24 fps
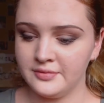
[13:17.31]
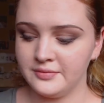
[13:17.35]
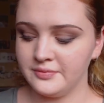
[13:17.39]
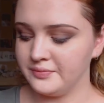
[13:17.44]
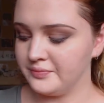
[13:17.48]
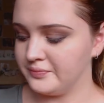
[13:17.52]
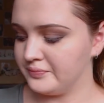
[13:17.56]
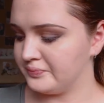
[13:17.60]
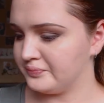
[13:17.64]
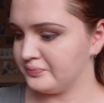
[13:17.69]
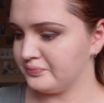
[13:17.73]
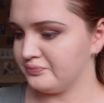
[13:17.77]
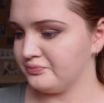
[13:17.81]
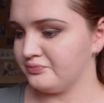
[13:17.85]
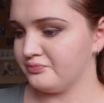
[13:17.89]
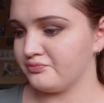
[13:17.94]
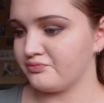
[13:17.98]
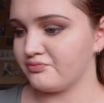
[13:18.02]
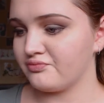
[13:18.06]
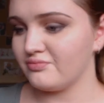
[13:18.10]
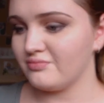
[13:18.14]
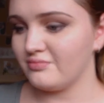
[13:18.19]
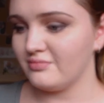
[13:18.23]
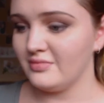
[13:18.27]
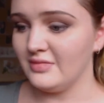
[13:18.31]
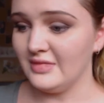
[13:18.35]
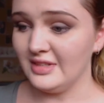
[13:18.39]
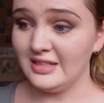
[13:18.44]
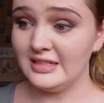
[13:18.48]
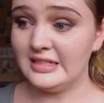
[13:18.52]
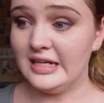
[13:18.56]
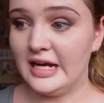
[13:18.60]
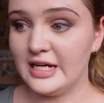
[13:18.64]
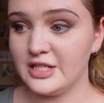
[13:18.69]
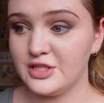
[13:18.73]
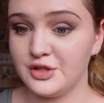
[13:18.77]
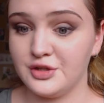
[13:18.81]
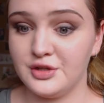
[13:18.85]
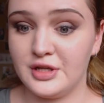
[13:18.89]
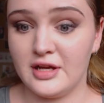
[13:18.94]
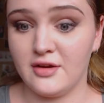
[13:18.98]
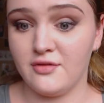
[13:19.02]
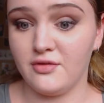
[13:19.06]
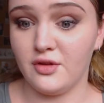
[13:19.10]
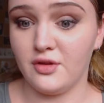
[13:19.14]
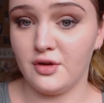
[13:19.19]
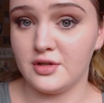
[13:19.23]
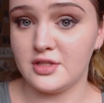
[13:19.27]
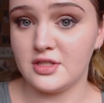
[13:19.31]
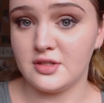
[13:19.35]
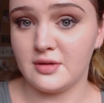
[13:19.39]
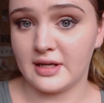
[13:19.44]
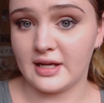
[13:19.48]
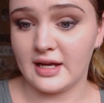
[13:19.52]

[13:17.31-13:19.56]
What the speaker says: I don't have those,